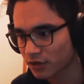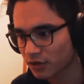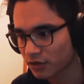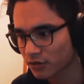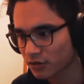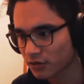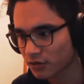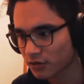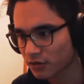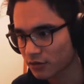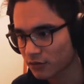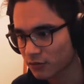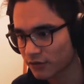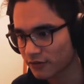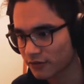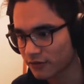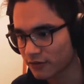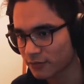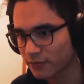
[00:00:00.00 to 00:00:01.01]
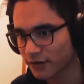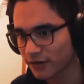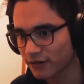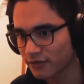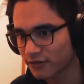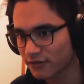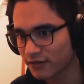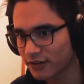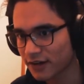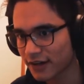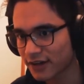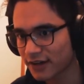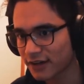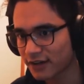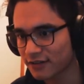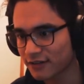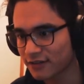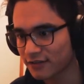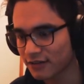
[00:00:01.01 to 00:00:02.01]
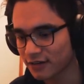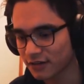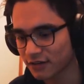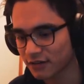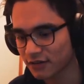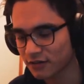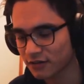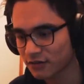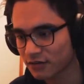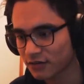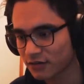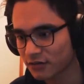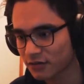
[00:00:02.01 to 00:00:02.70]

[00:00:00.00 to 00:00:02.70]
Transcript: Okay. What is this place? I can't see.